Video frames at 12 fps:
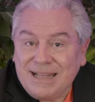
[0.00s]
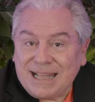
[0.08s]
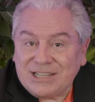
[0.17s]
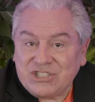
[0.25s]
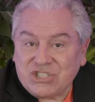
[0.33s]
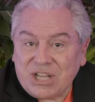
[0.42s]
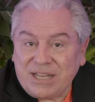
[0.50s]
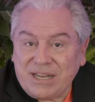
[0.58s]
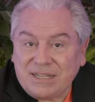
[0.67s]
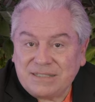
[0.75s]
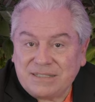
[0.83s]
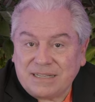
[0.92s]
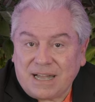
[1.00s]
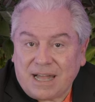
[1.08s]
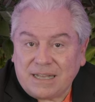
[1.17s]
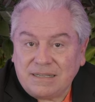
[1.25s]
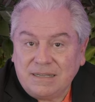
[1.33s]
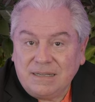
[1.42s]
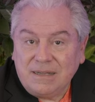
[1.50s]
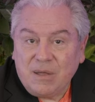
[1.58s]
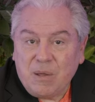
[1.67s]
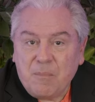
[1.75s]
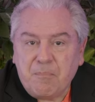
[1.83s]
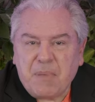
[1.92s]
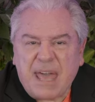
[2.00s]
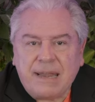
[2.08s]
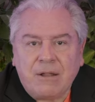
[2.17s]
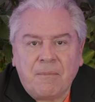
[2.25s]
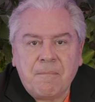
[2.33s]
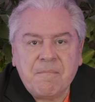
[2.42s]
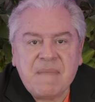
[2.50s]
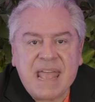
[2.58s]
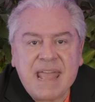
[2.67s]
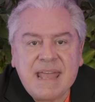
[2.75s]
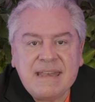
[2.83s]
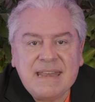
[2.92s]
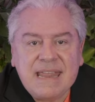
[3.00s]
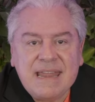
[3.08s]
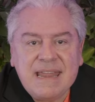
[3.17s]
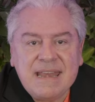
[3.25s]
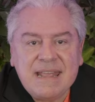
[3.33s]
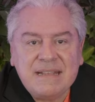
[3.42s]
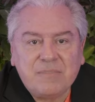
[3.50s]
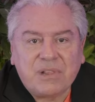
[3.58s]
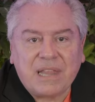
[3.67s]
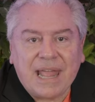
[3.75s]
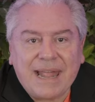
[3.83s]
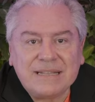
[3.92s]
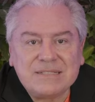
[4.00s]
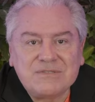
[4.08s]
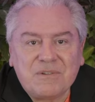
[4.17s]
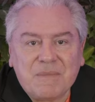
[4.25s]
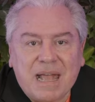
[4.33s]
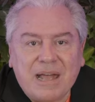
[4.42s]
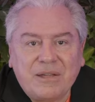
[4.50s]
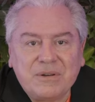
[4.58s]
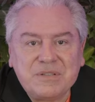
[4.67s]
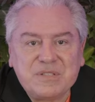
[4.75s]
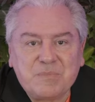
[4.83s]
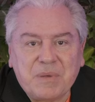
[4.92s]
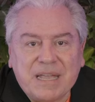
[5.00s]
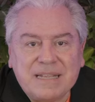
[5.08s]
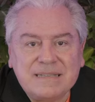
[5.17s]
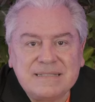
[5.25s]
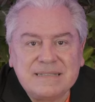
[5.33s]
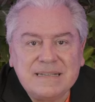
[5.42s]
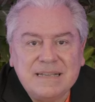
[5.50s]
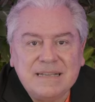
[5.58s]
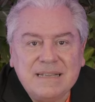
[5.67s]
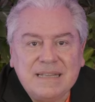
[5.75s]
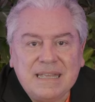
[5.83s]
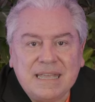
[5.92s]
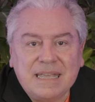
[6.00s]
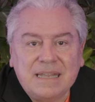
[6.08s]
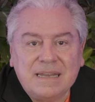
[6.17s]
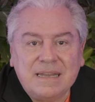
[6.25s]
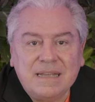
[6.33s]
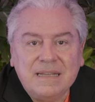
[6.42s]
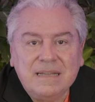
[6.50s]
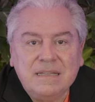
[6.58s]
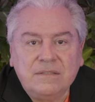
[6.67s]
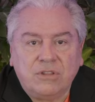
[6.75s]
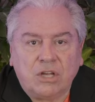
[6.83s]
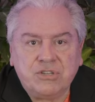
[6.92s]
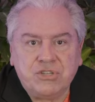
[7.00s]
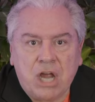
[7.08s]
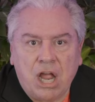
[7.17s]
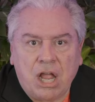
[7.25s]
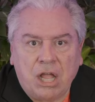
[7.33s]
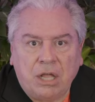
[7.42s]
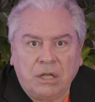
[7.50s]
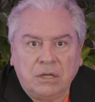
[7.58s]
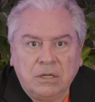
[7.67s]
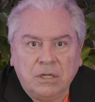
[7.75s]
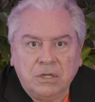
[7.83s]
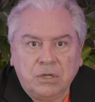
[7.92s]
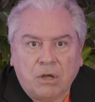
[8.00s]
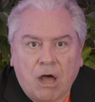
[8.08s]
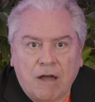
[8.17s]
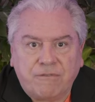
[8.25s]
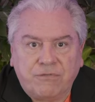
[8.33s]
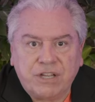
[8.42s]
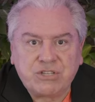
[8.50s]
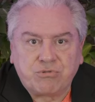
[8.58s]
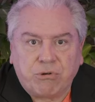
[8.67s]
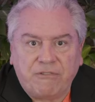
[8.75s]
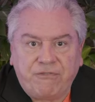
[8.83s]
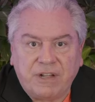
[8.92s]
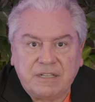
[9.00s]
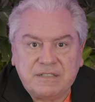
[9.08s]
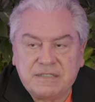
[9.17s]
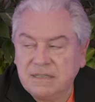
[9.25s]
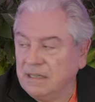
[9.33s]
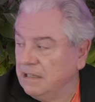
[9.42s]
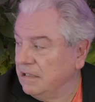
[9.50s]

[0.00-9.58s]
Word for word: and Janette Scott battle man-eating plants from outer space in The Day of the Triffids.